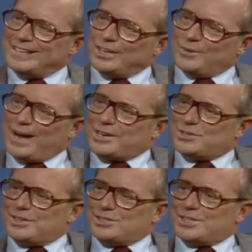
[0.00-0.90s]

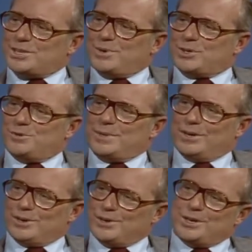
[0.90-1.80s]
interaction and see what could be
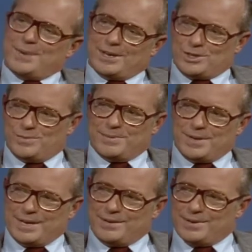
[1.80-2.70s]
learned about human
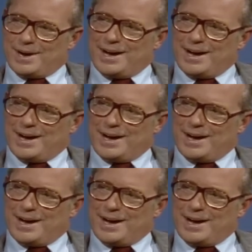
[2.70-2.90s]
behavior.